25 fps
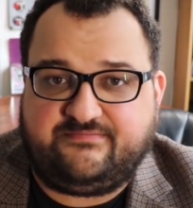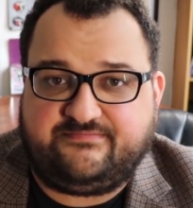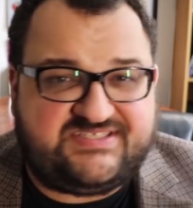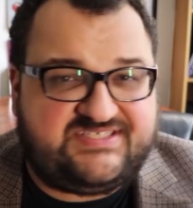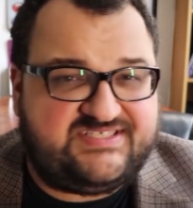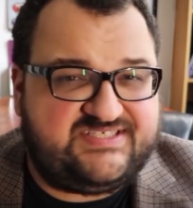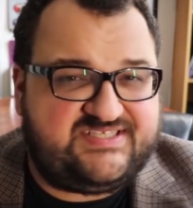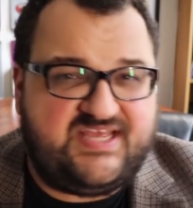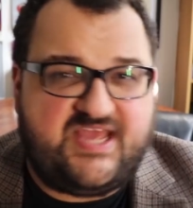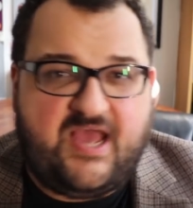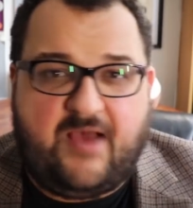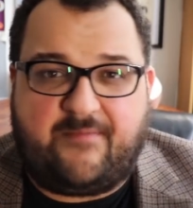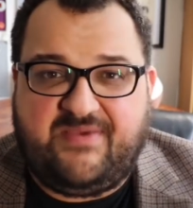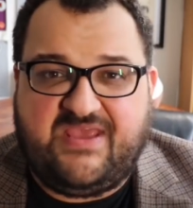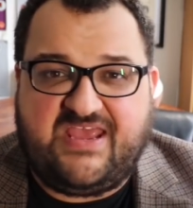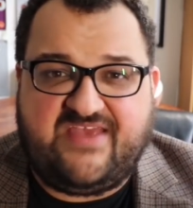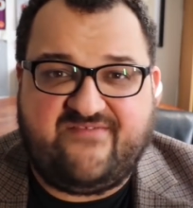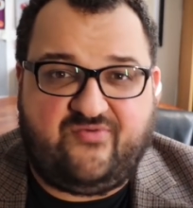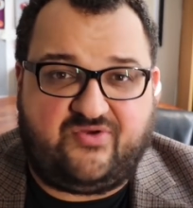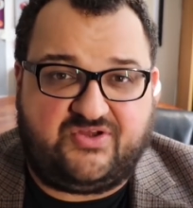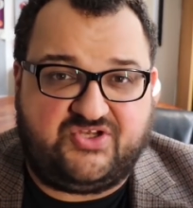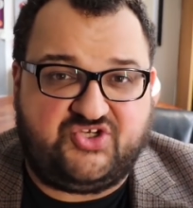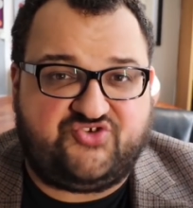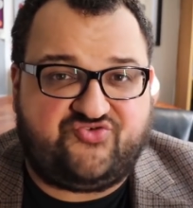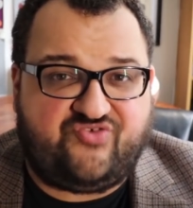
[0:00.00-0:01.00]
This is the
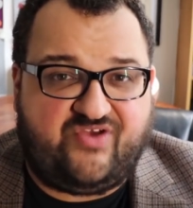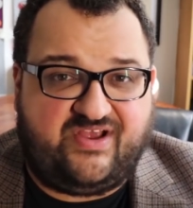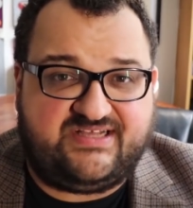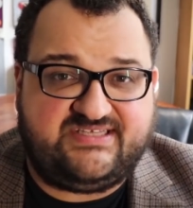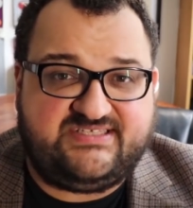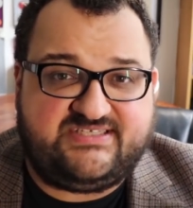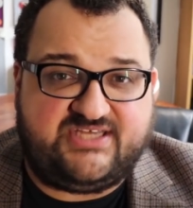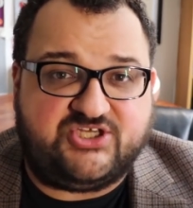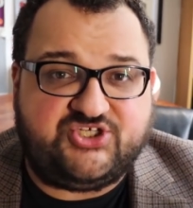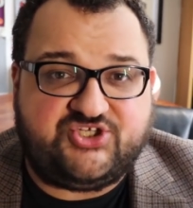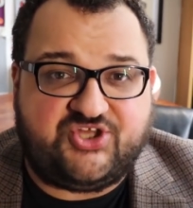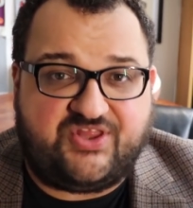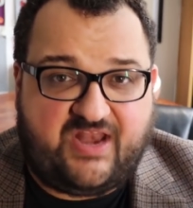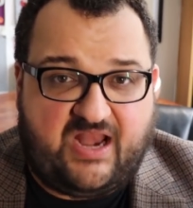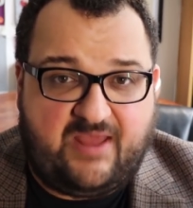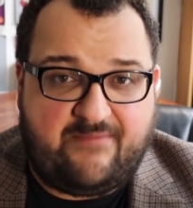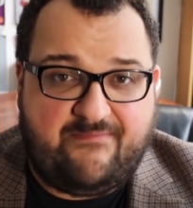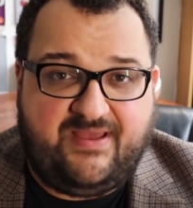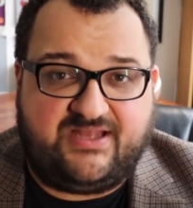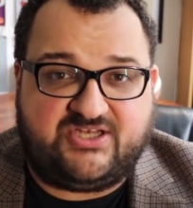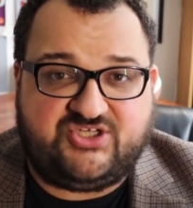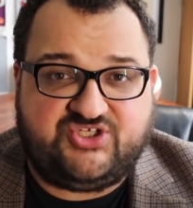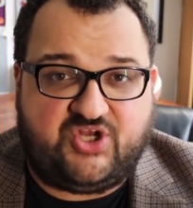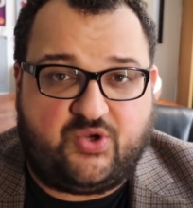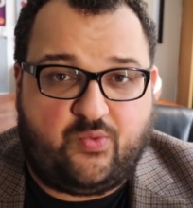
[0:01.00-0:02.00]
upheaval and transition that
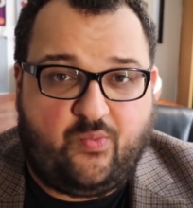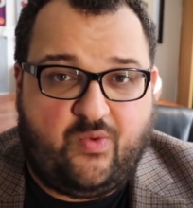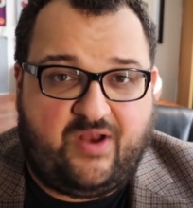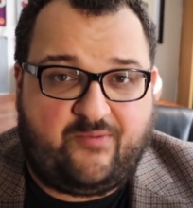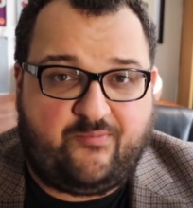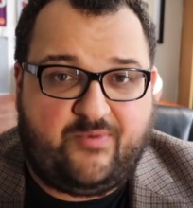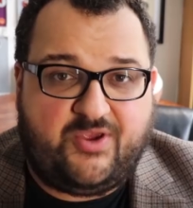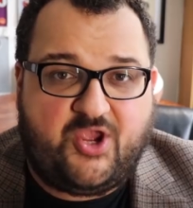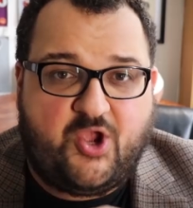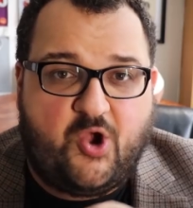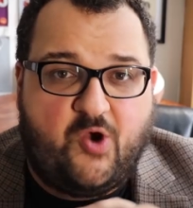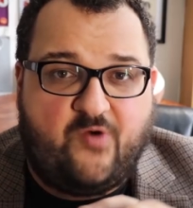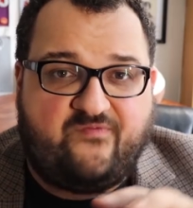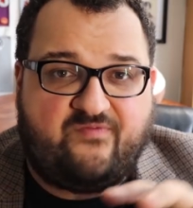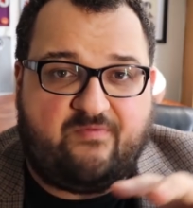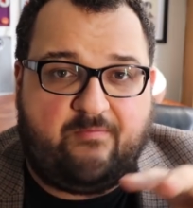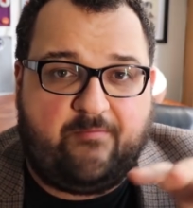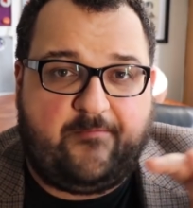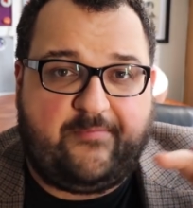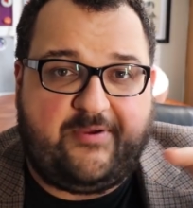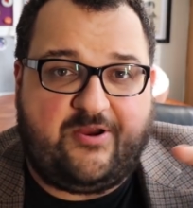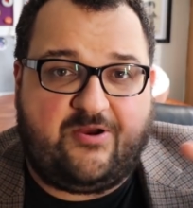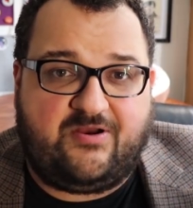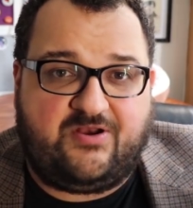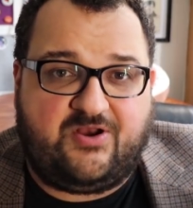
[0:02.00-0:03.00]
I mentioned when we go
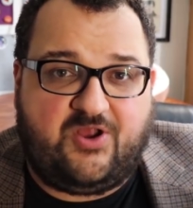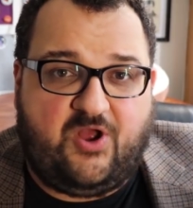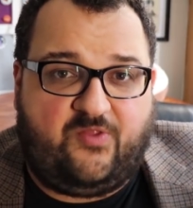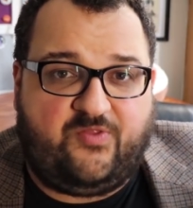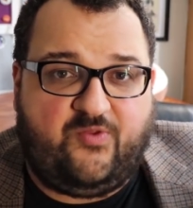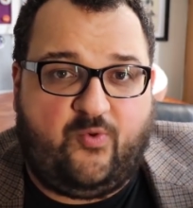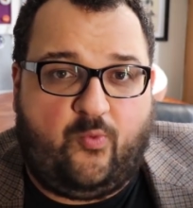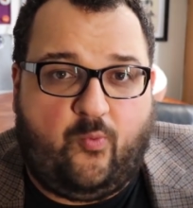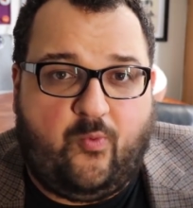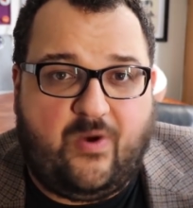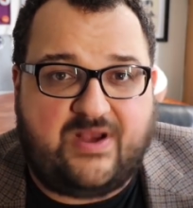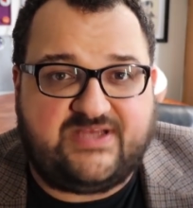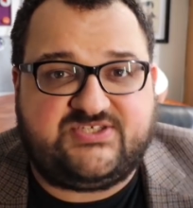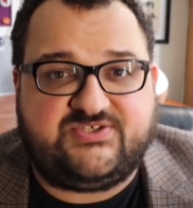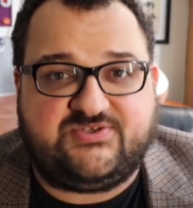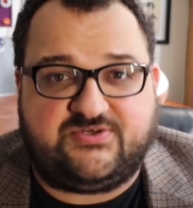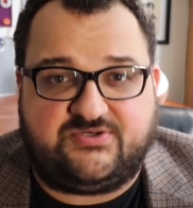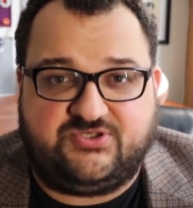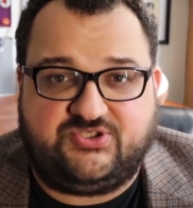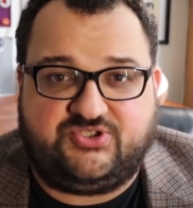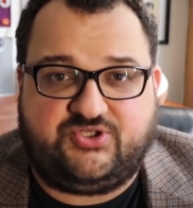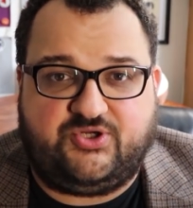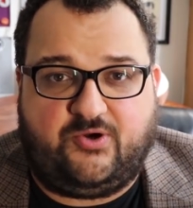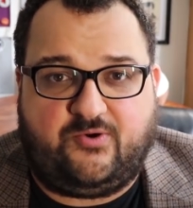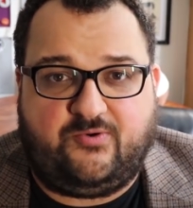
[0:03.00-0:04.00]
from a period called the
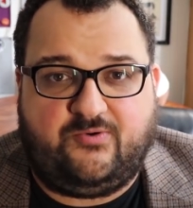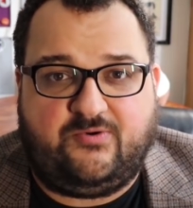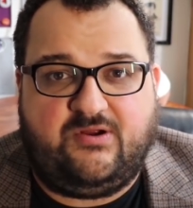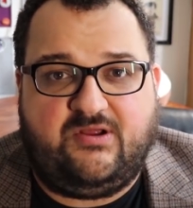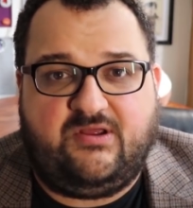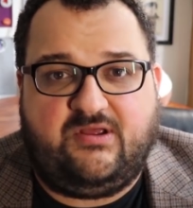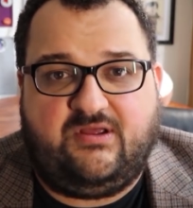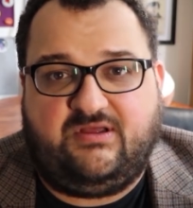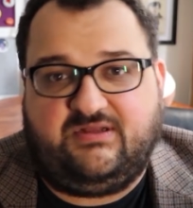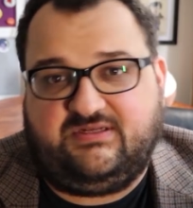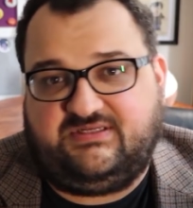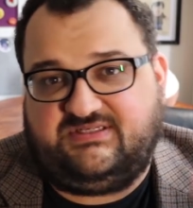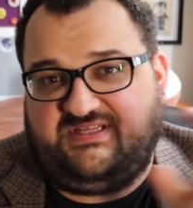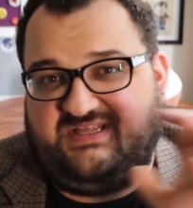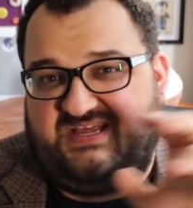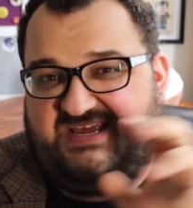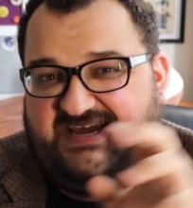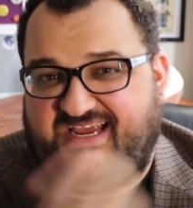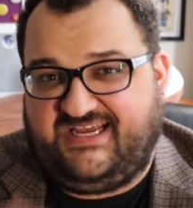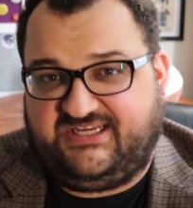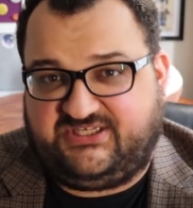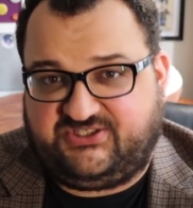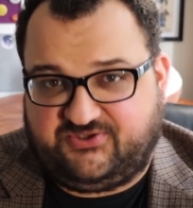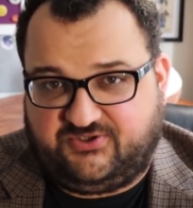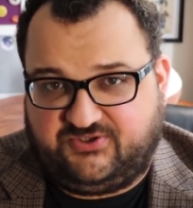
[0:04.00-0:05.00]
Western Zhou to
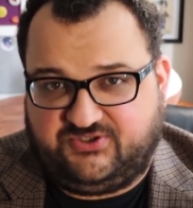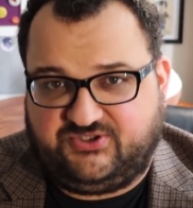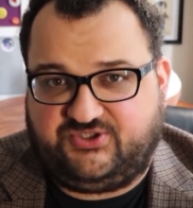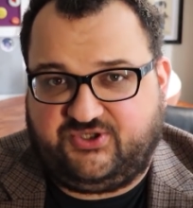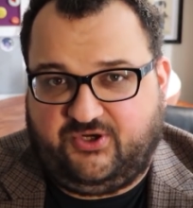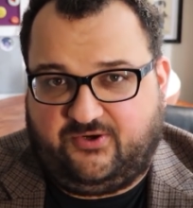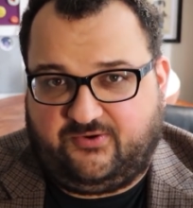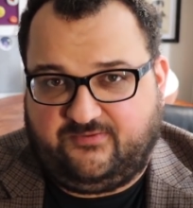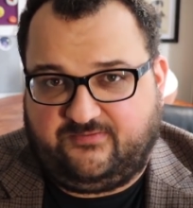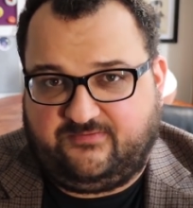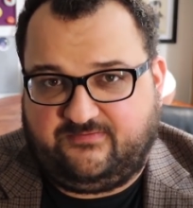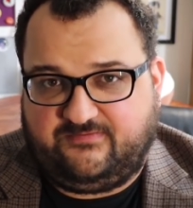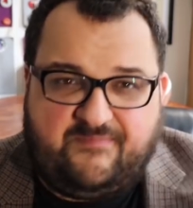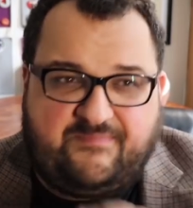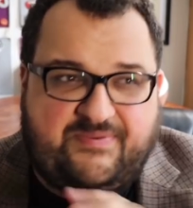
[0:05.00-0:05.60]
the Eastern Zhou.